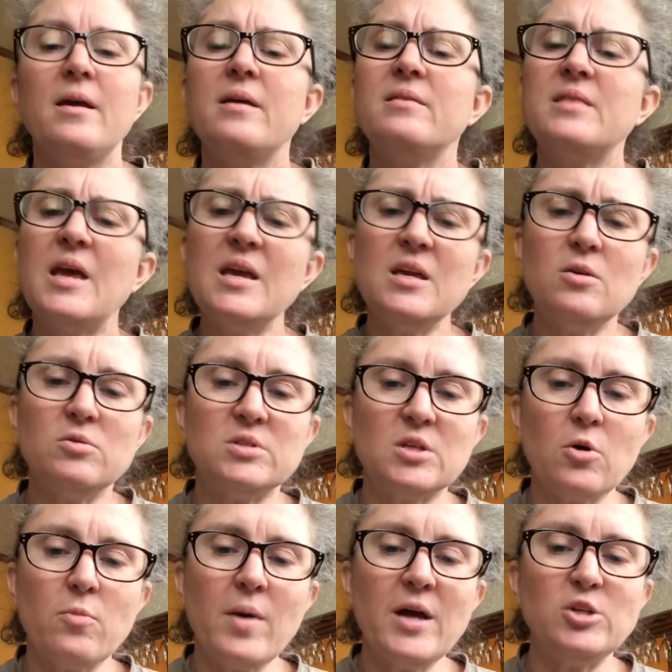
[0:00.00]
"Thank you
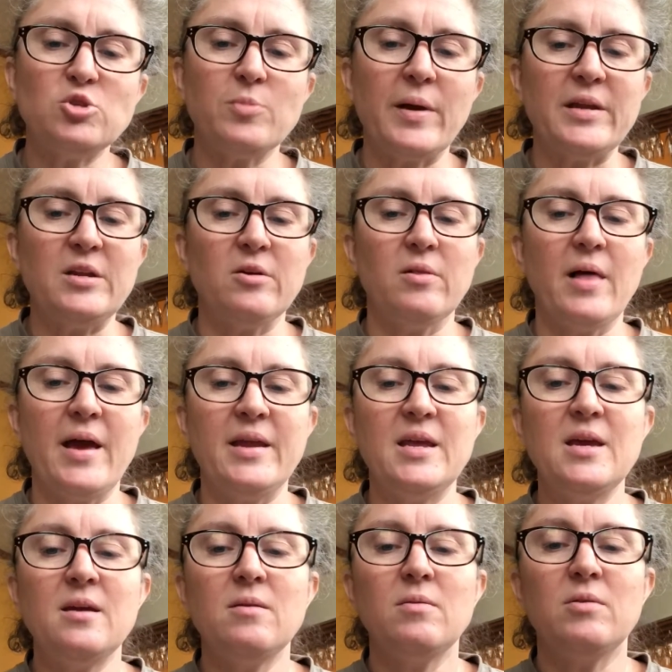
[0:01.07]
so much, my dear
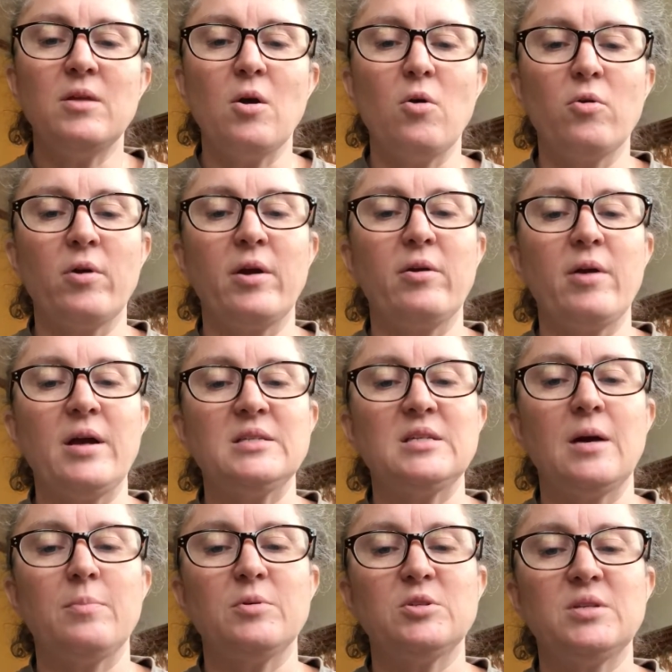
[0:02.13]
lady," the old green
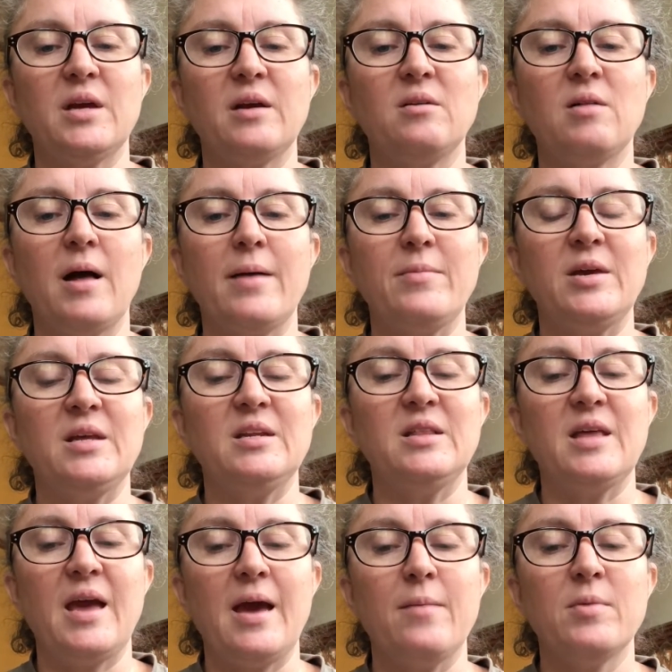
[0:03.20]
grasshopper said, climbing into the
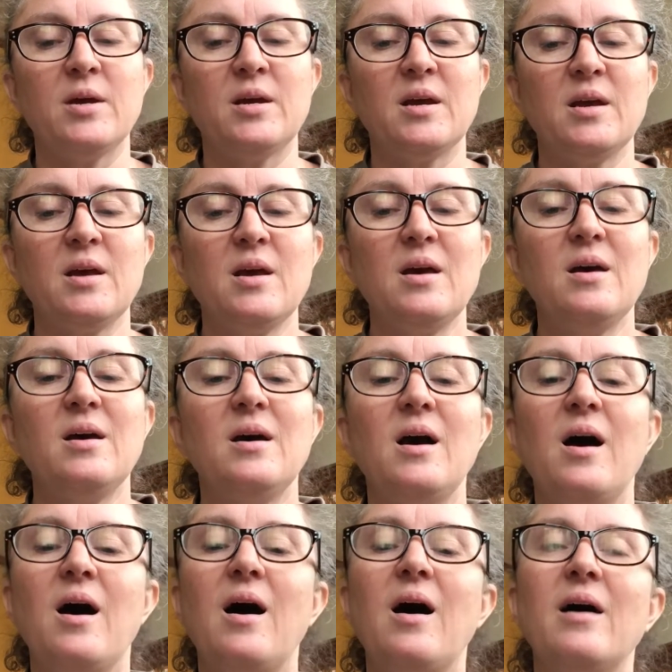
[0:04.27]
hammock.
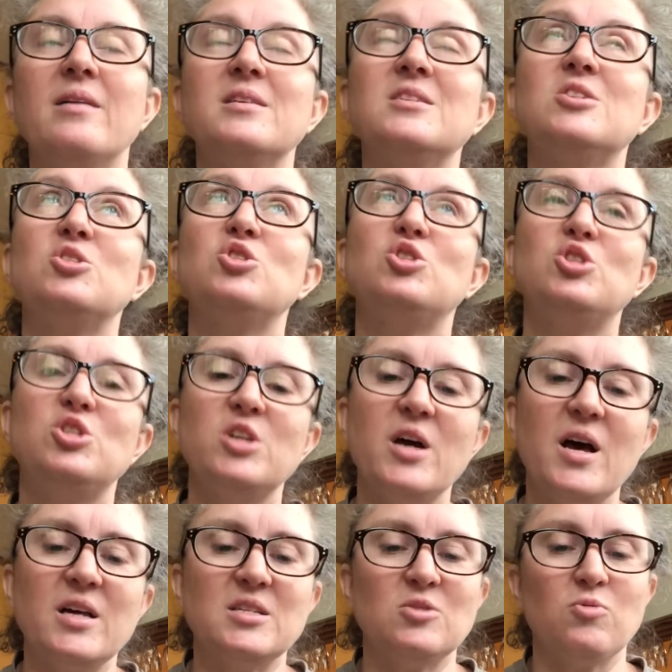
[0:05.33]
Ah, this is
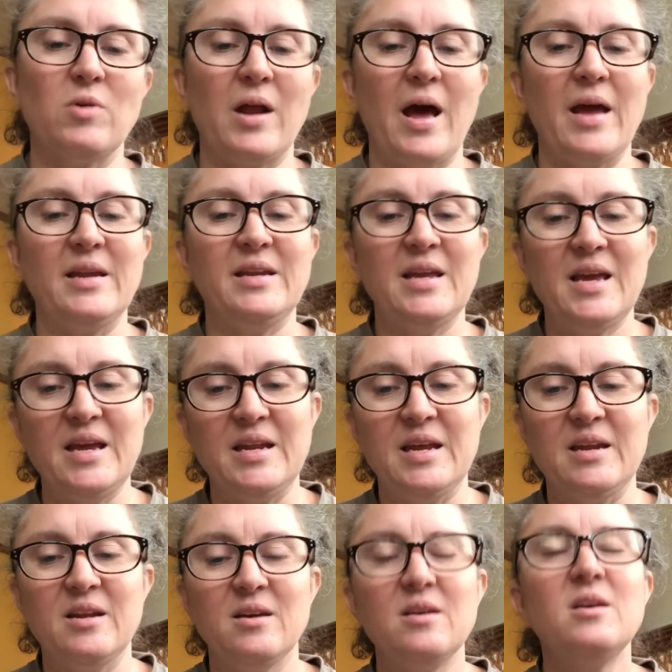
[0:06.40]
just what I
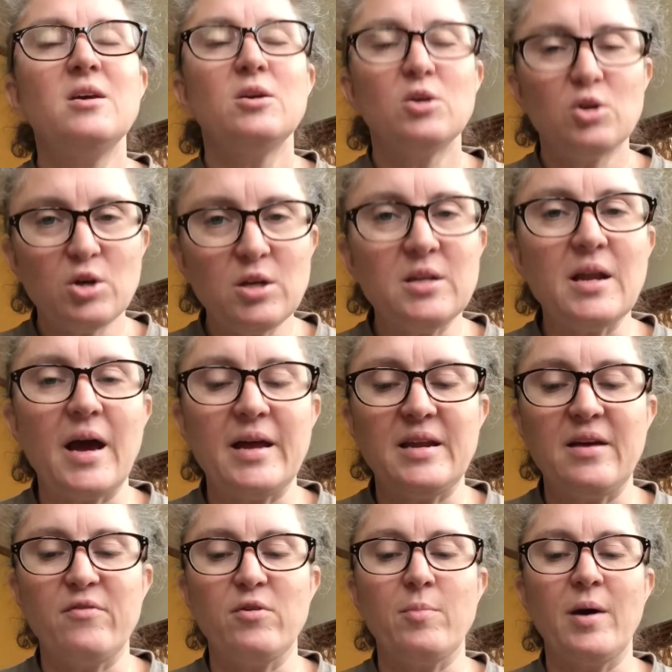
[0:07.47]
needed. Good night,
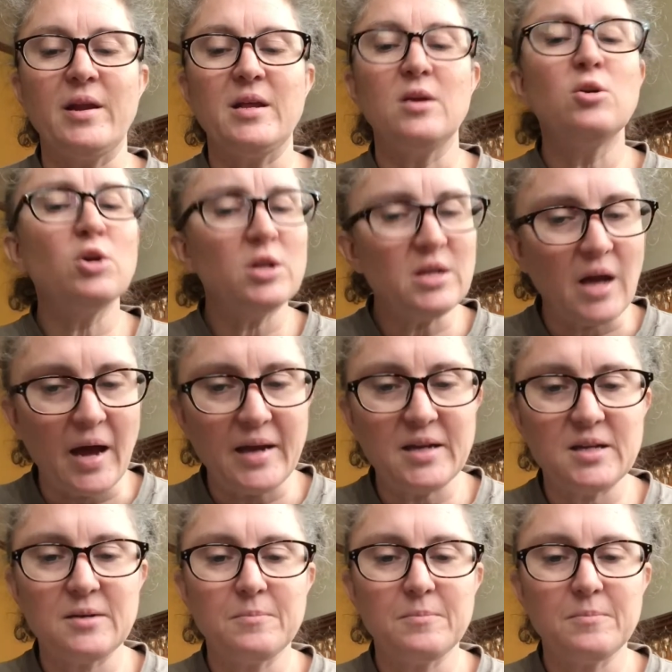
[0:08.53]
everybody. Good night.